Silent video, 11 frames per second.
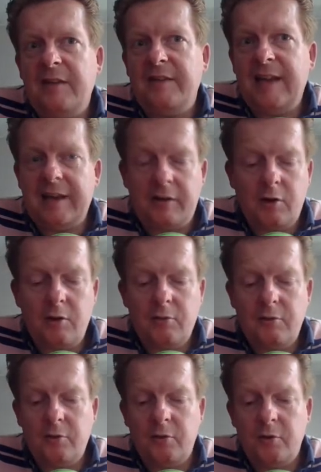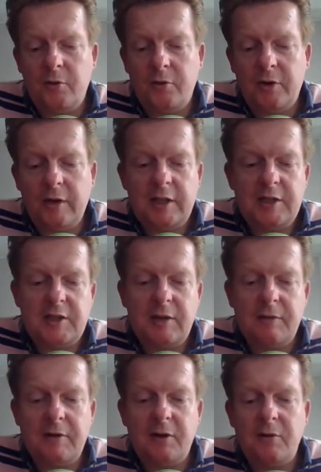dead code or
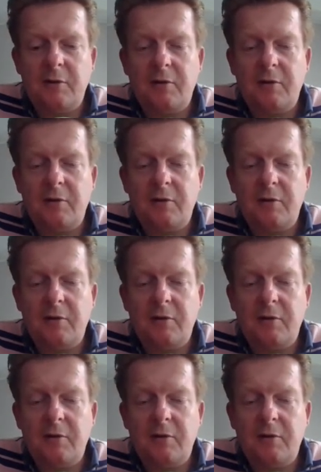unnecessary code, or